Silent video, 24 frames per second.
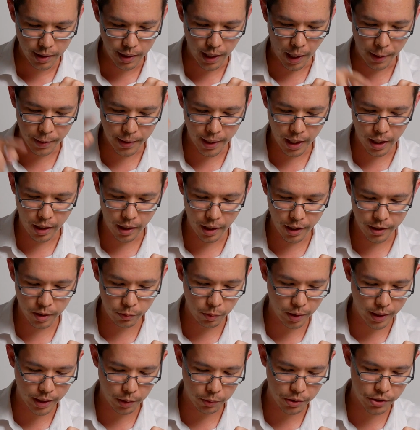And that other
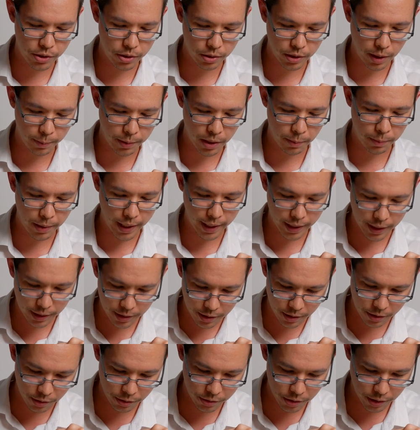one that was still up in the
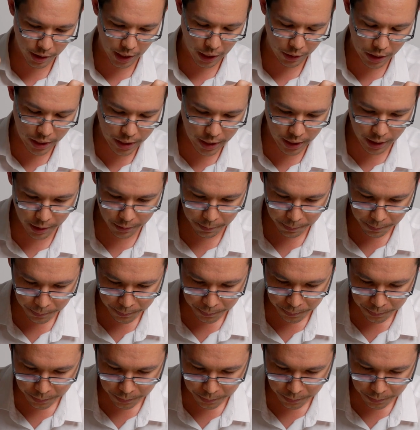brackets is also carried down